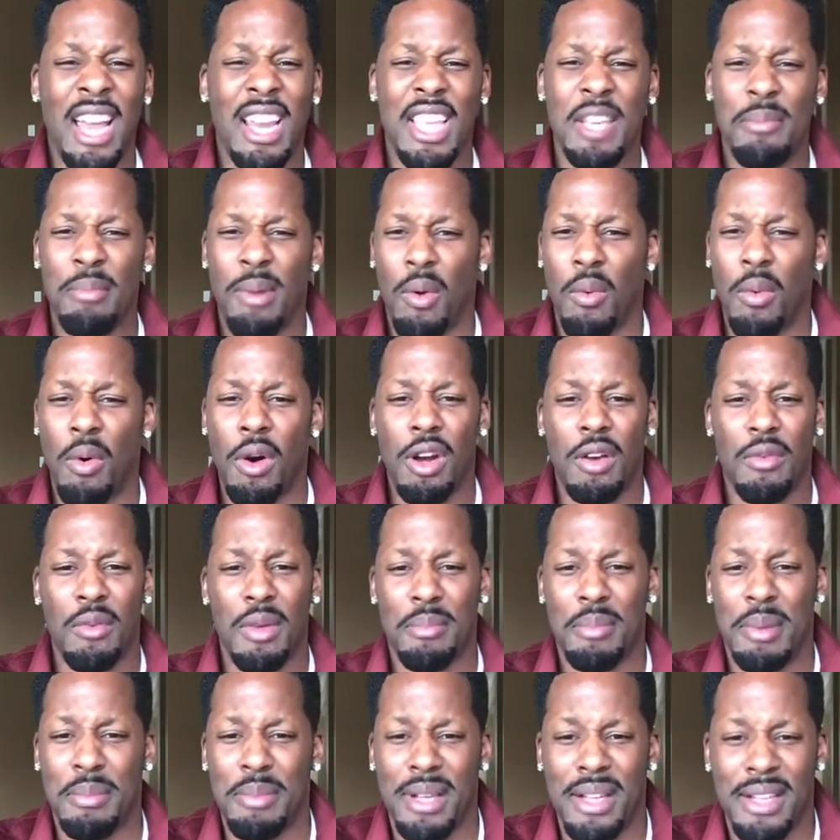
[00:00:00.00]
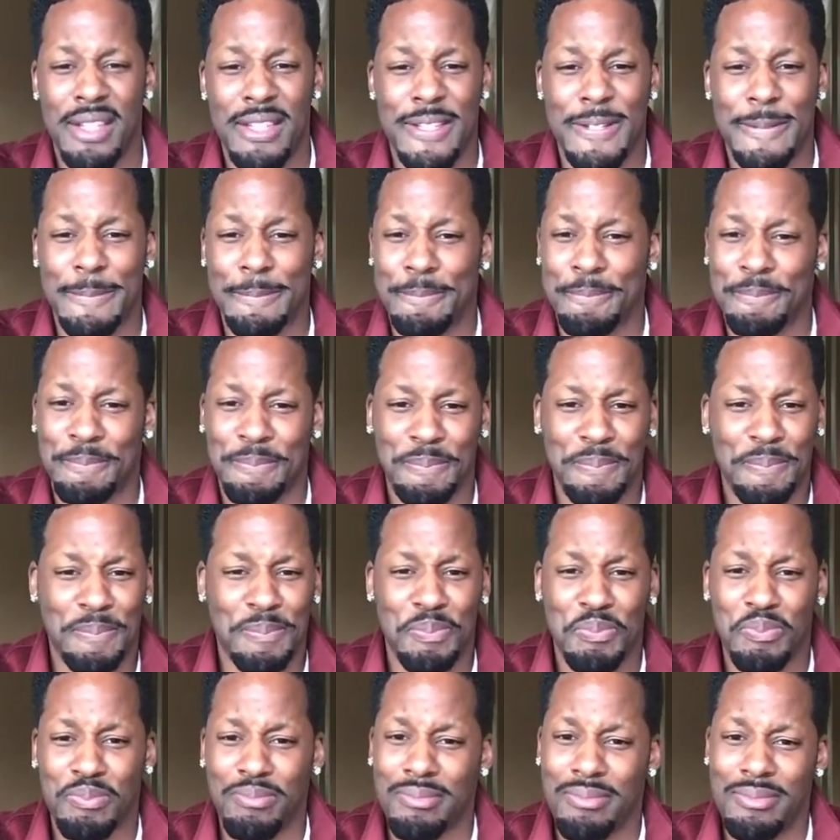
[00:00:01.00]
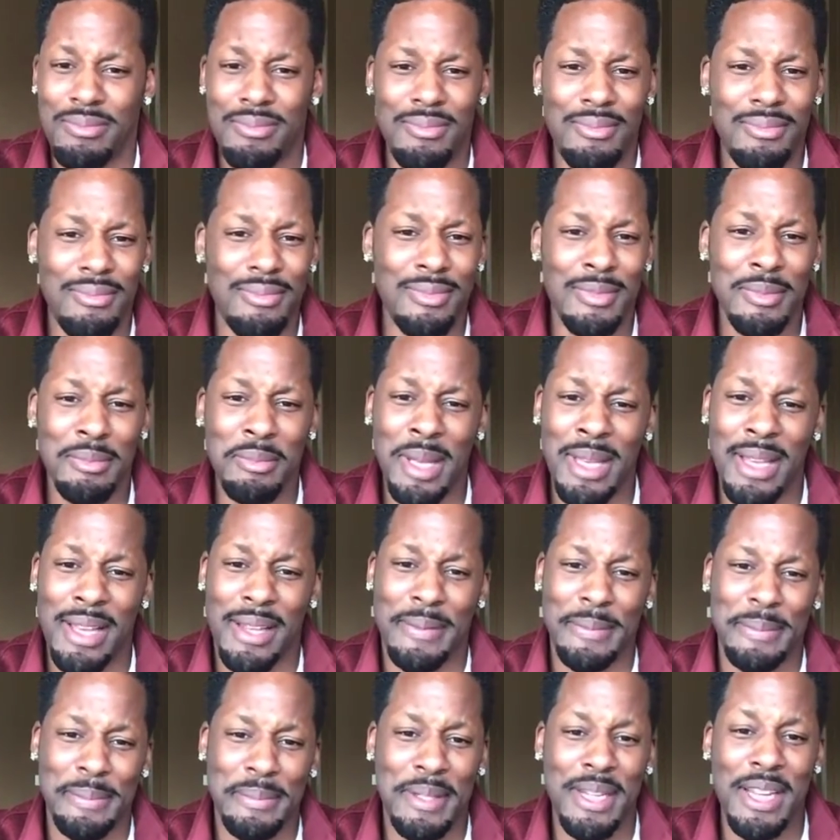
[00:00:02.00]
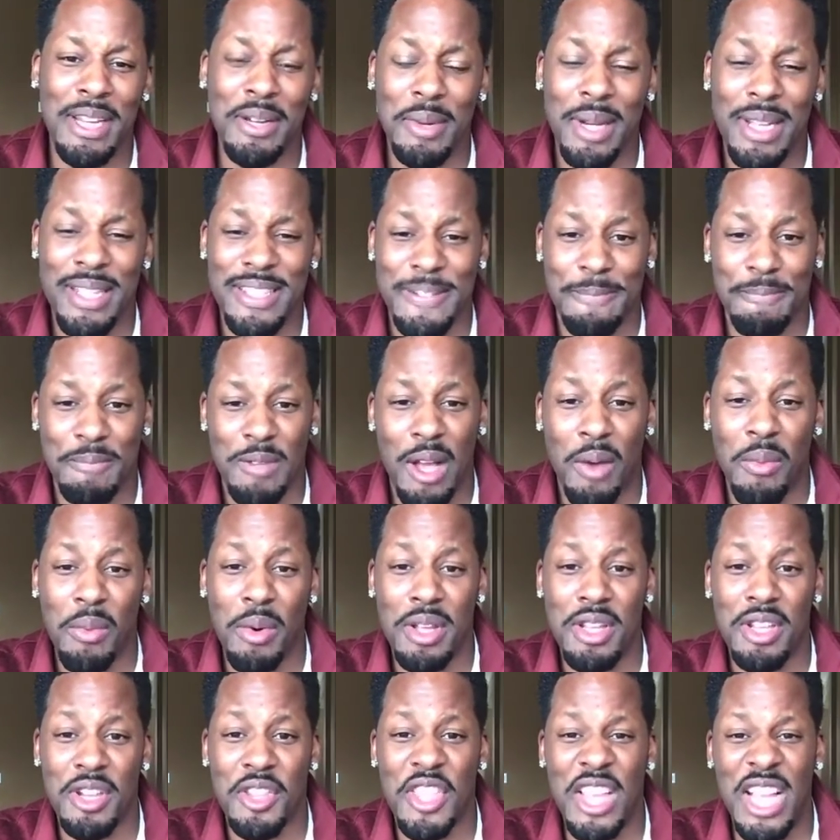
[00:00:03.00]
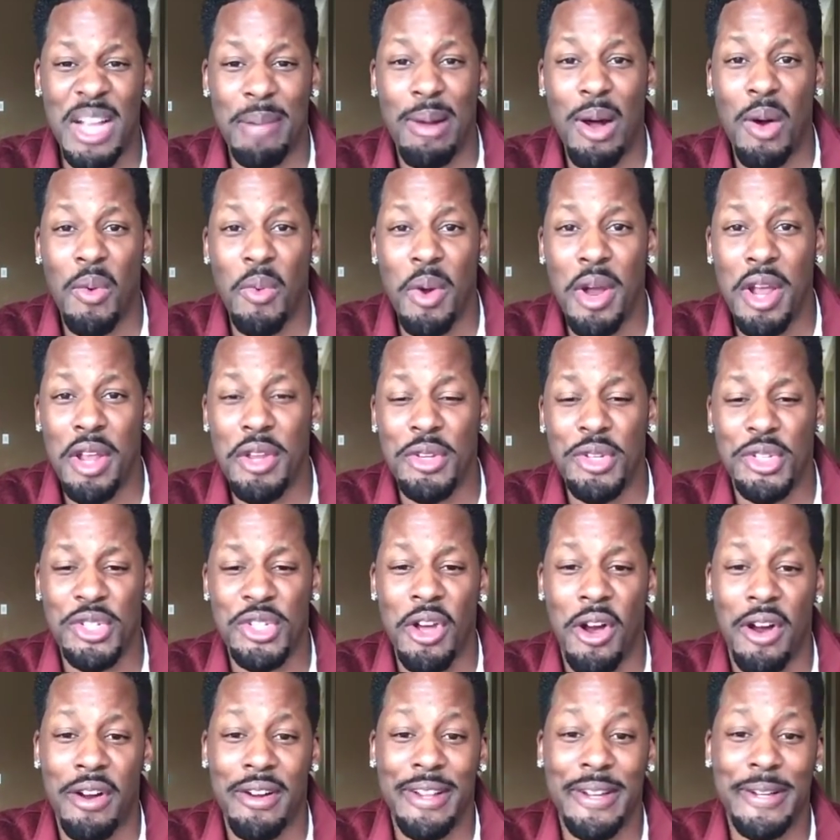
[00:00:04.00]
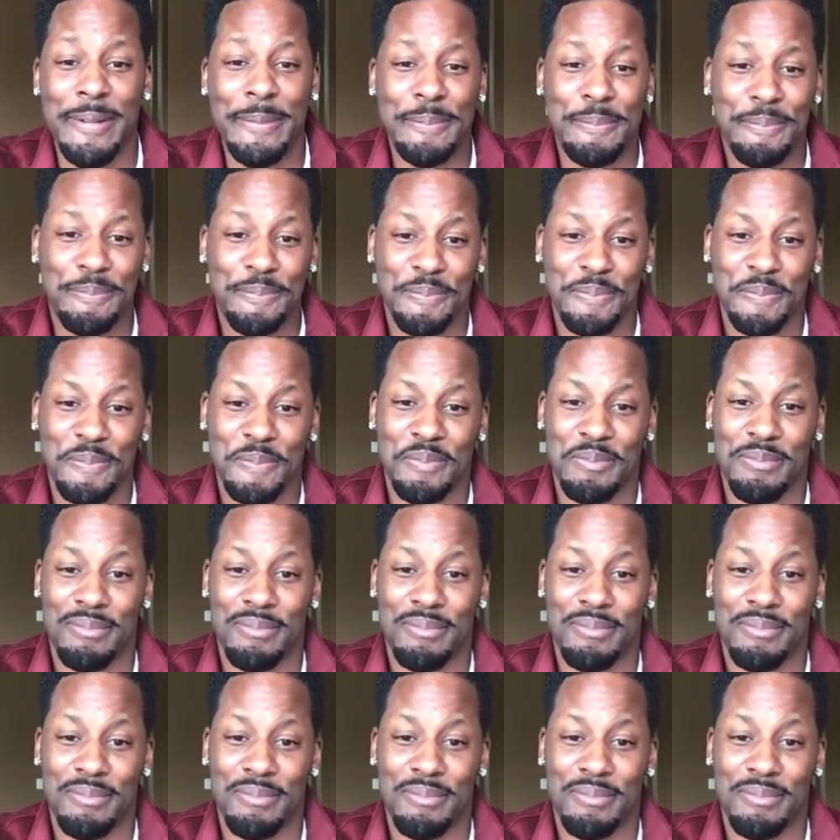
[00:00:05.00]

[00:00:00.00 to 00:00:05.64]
I gotta keep my water with me because, man. But anyways, I want you to think about where you started.